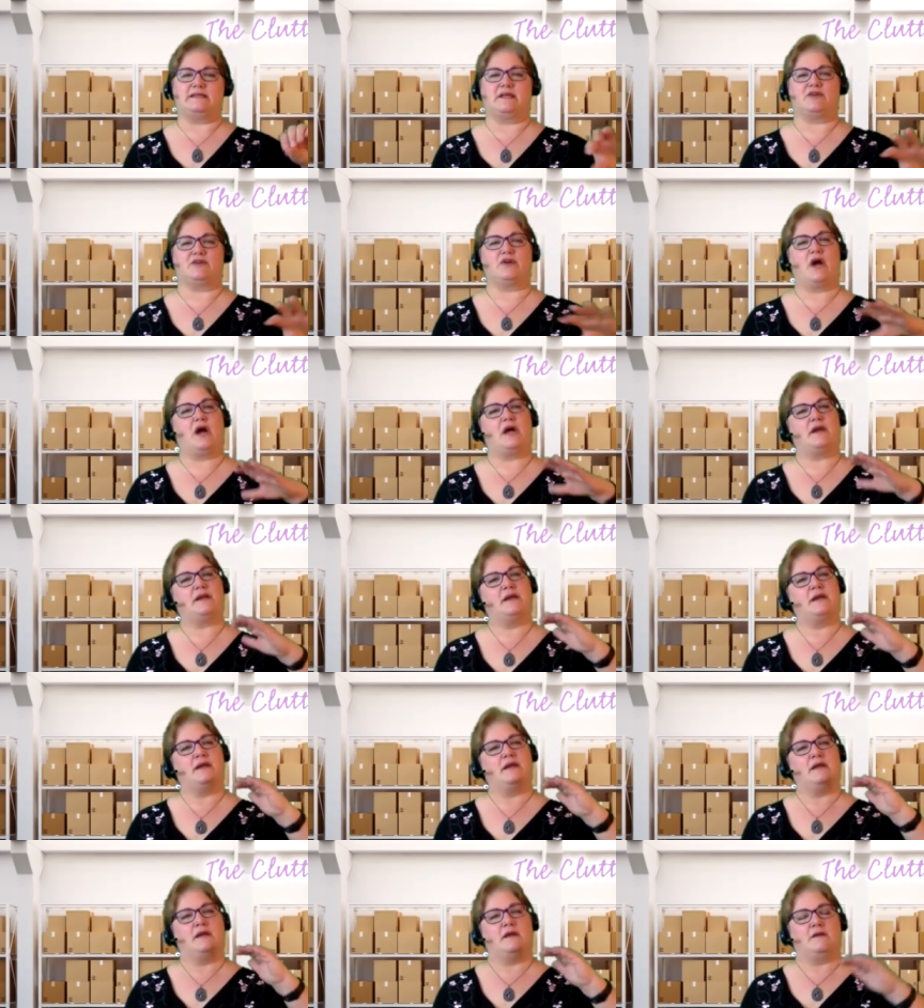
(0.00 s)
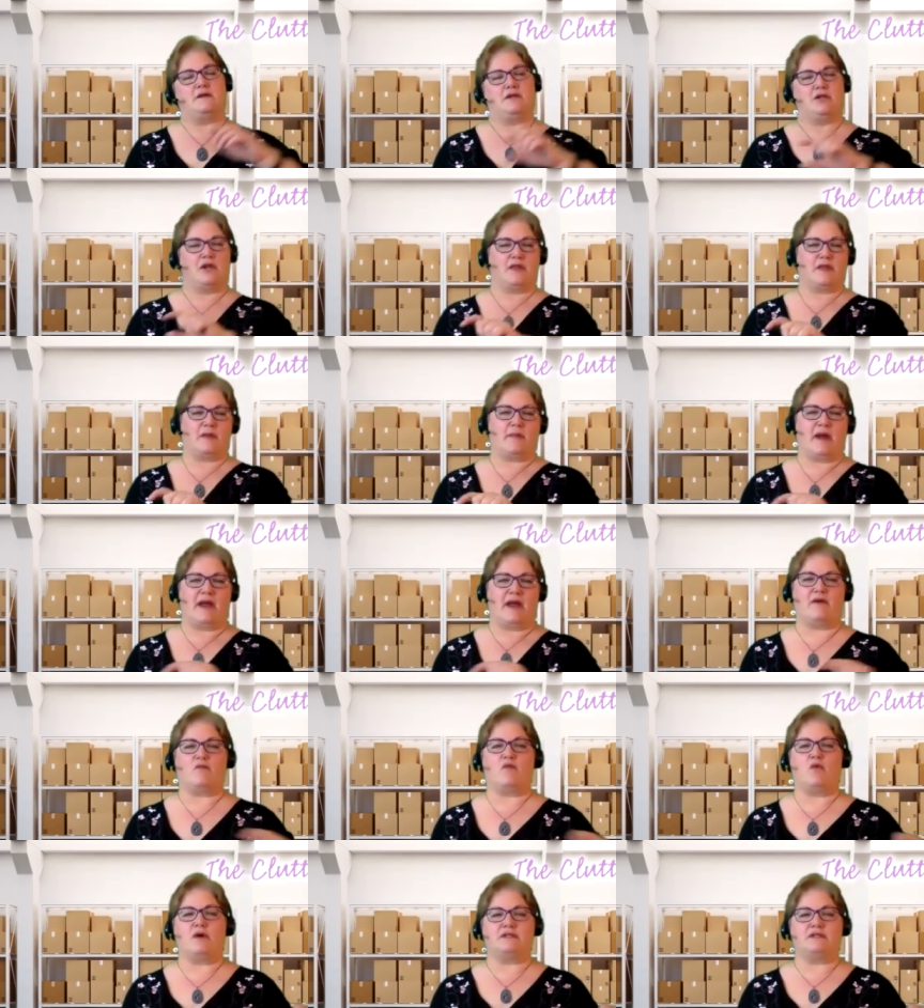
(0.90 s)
They're not, they might have one